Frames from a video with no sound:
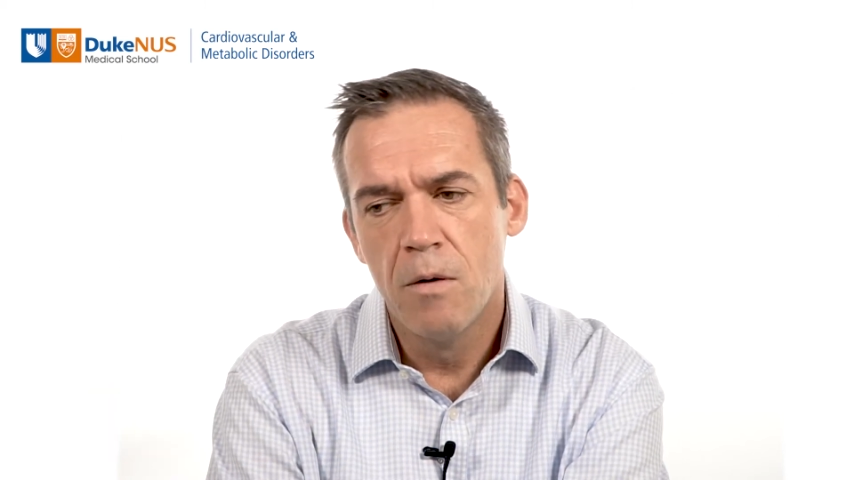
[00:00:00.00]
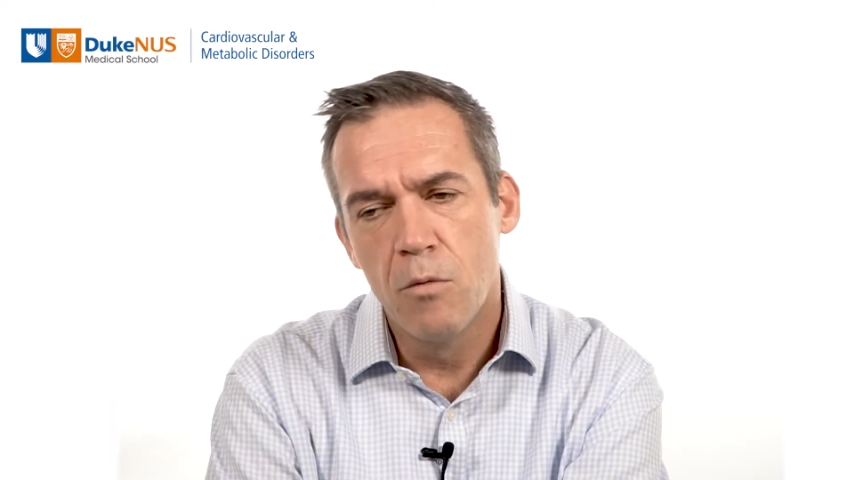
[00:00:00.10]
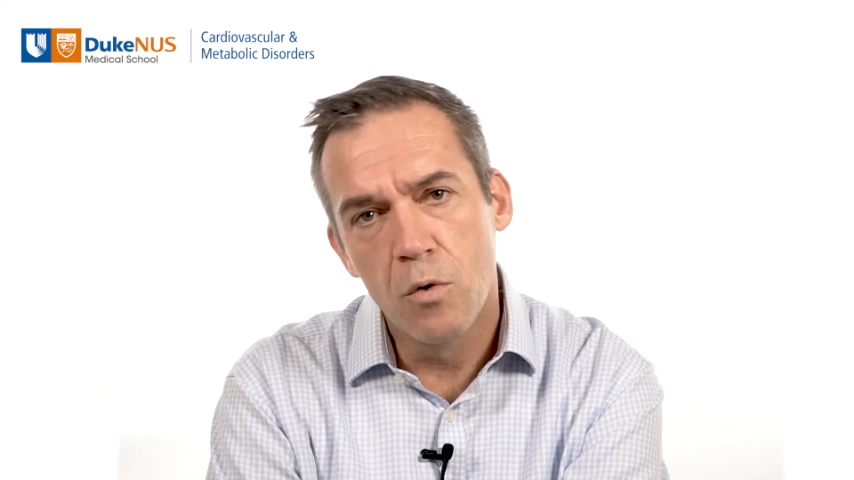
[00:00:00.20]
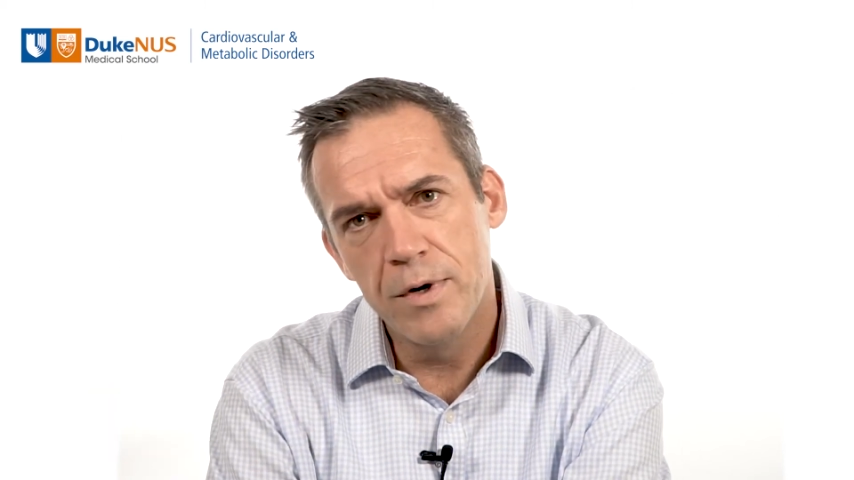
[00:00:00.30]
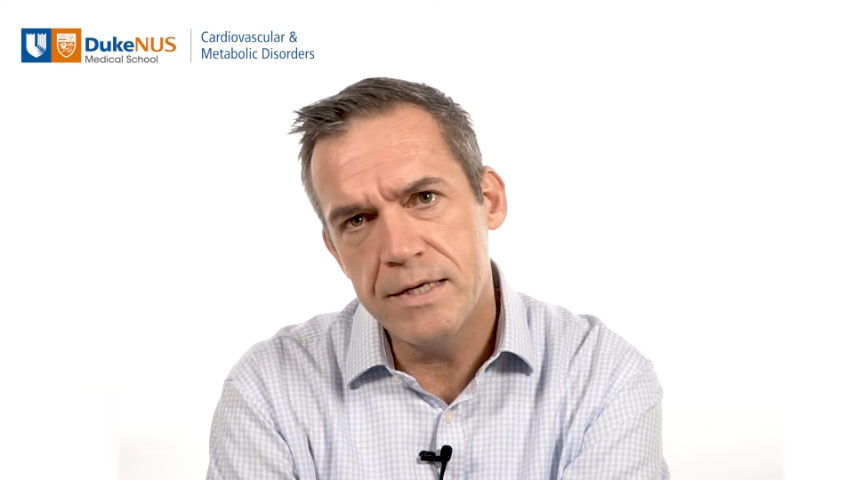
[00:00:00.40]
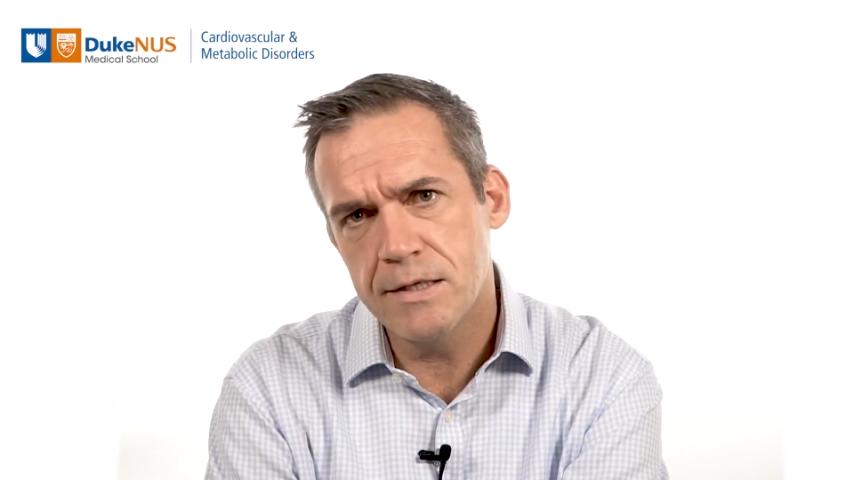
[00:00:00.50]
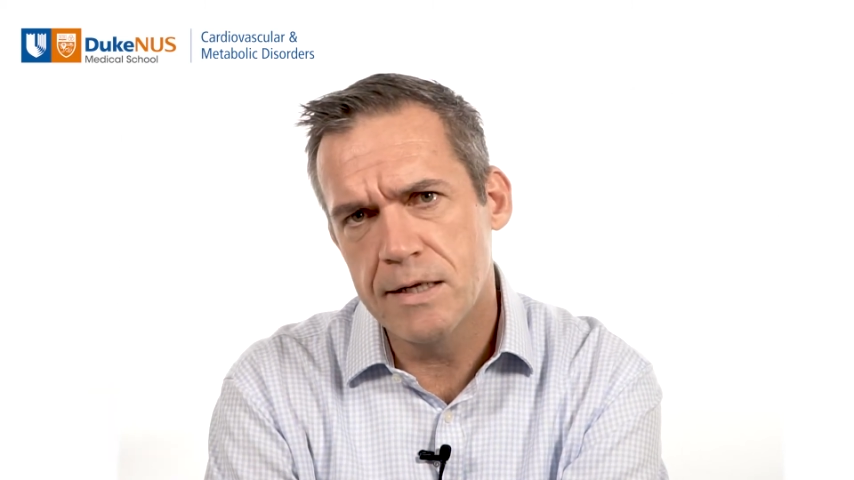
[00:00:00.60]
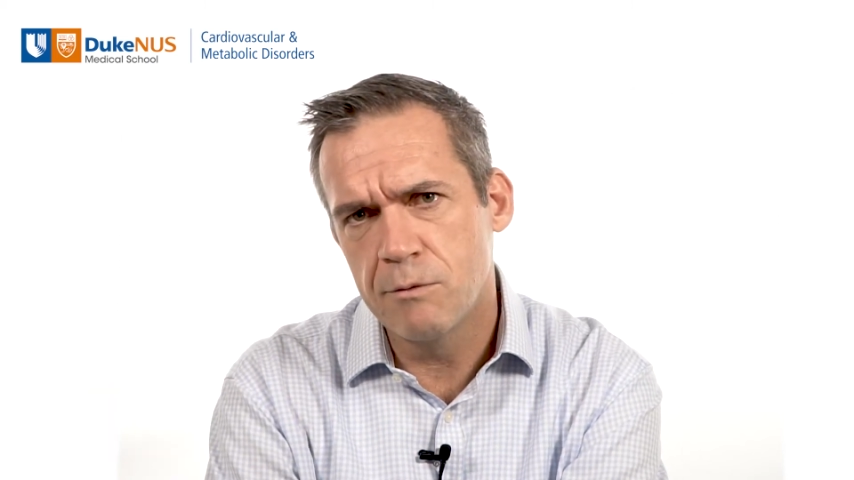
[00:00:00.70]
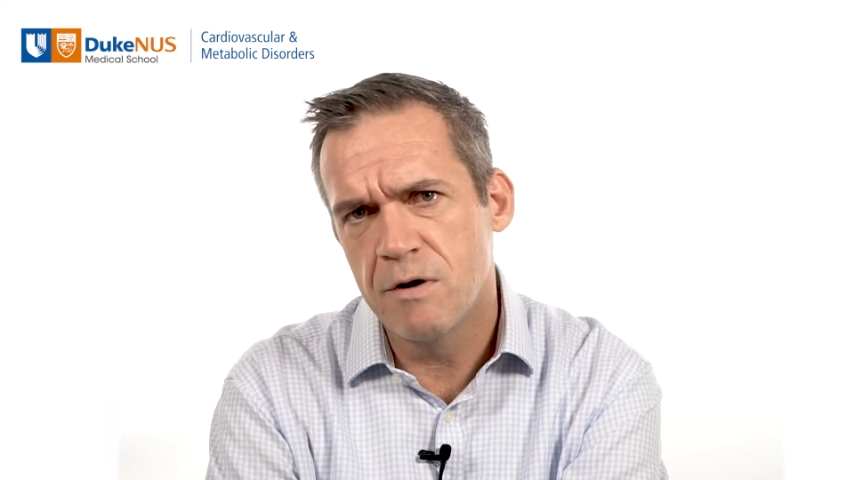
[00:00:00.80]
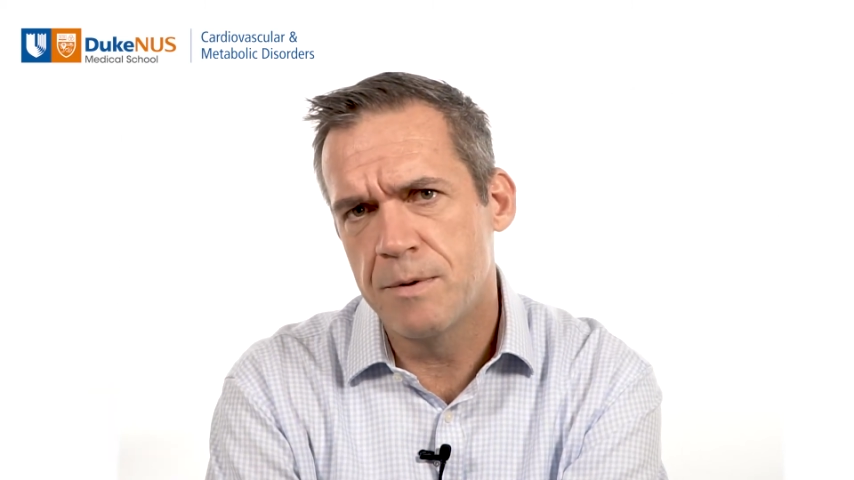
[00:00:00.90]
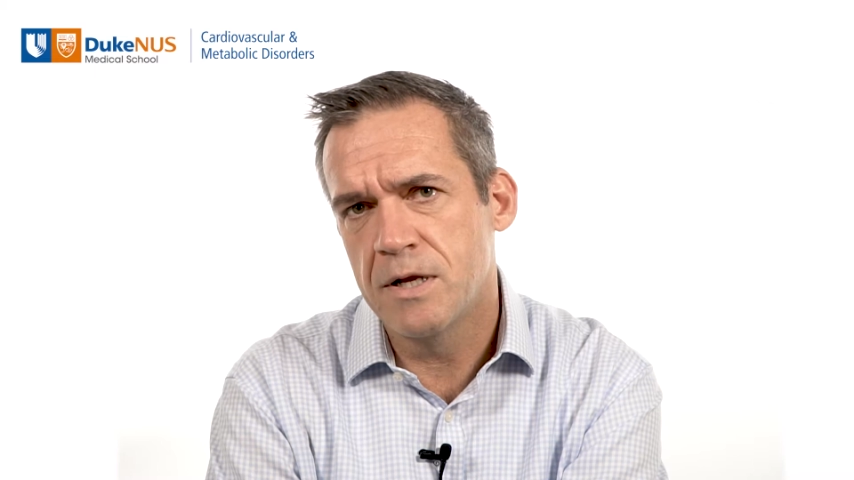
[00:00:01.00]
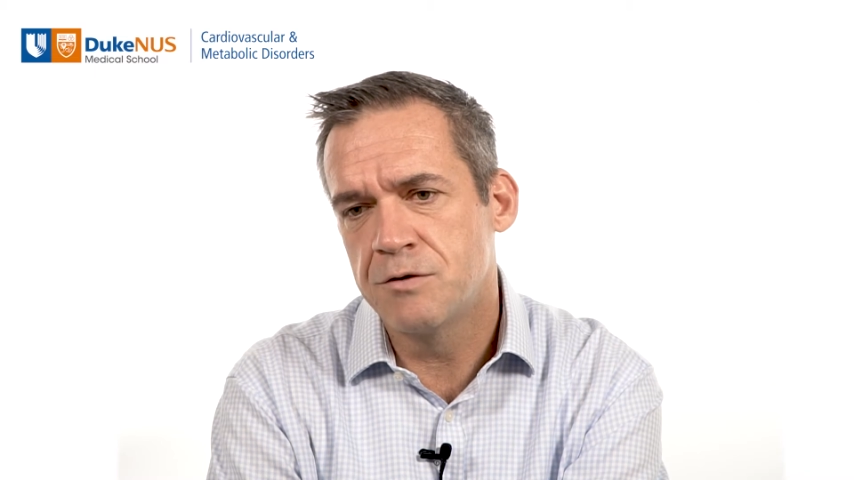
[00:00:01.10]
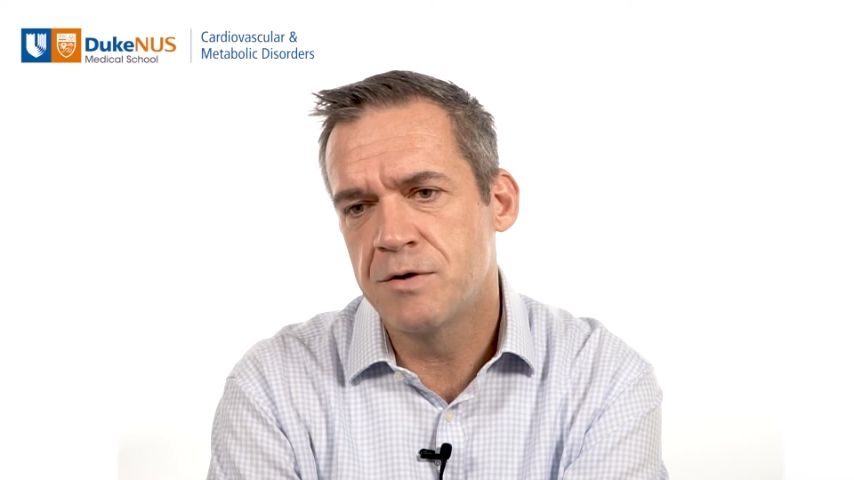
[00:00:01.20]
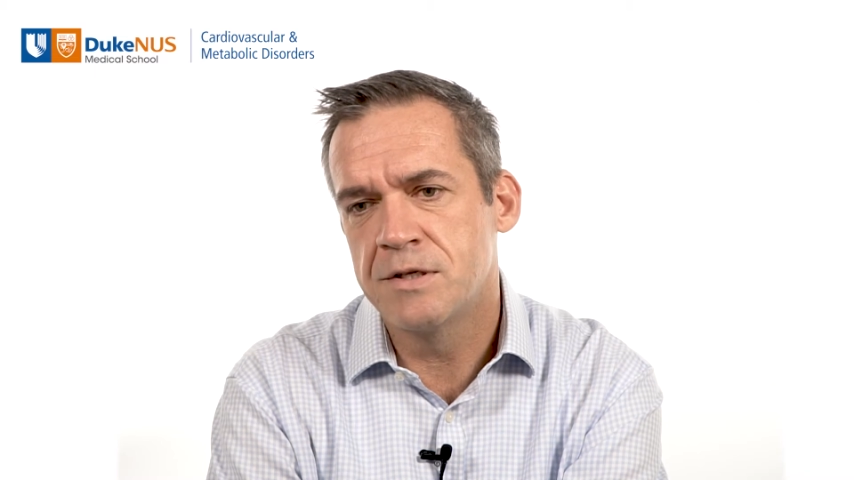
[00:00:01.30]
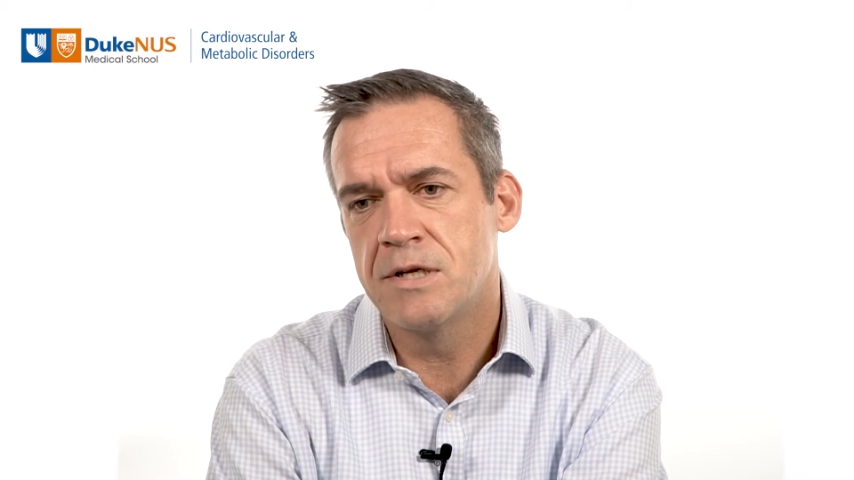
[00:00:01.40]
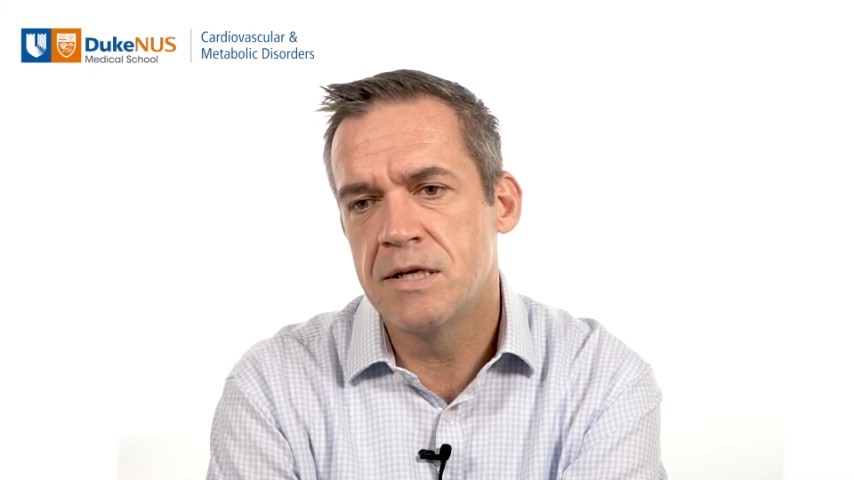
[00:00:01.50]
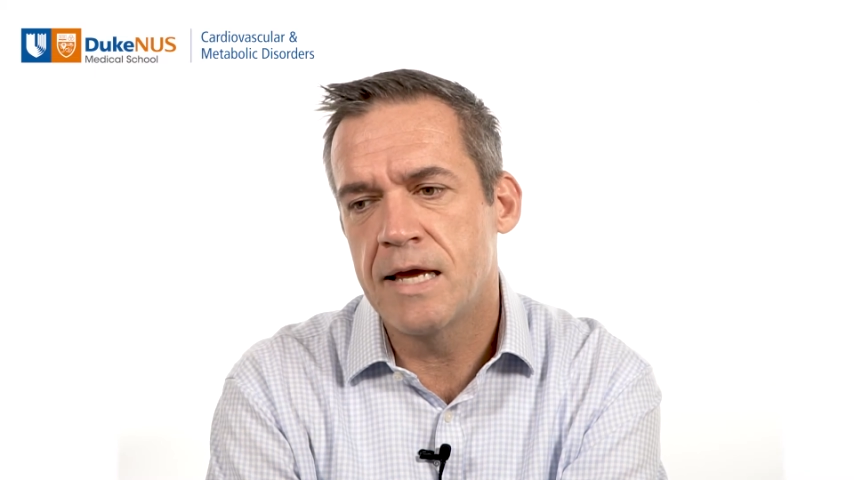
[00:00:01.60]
More recently, we've been interested